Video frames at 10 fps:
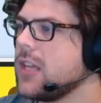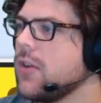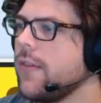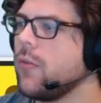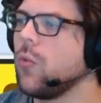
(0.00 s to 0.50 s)
you
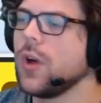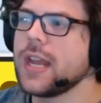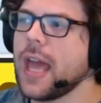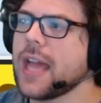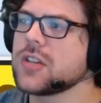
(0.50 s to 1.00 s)
have one
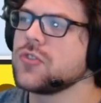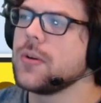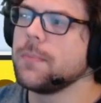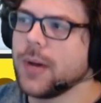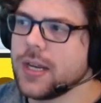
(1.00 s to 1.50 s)

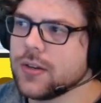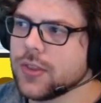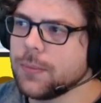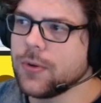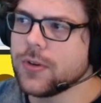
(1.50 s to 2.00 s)
extra button
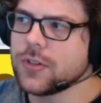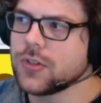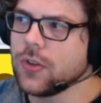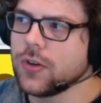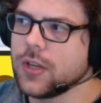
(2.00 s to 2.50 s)
on the Pro
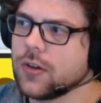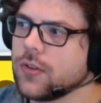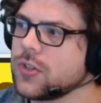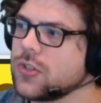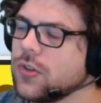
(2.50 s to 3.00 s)
Controller here
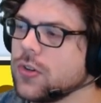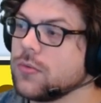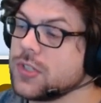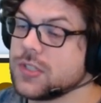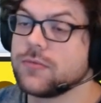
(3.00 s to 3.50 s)
on the shoulder,
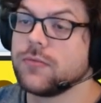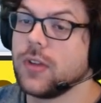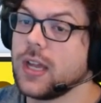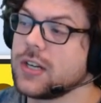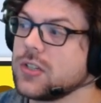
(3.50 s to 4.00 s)
which is
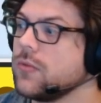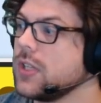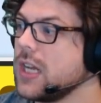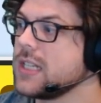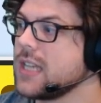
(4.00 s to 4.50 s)
actually
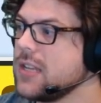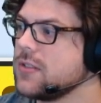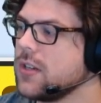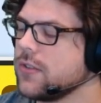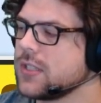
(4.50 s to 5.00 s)
really nice. I
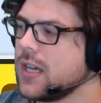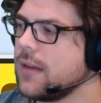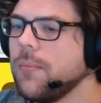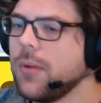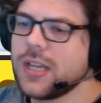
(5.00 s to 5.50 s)
use it all the
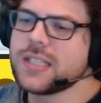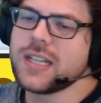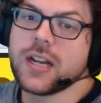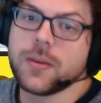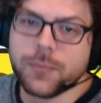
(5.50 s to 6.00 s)
time, but it's
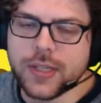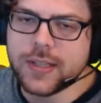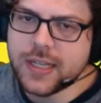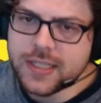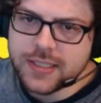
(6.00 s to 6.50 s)
not
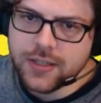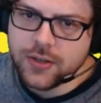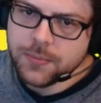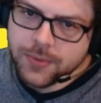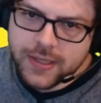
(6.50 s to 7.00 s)
completely
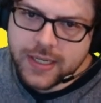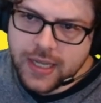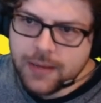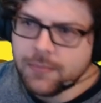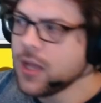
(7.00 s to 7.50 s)
necessary to play the
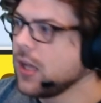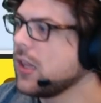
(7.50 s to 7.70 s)
game.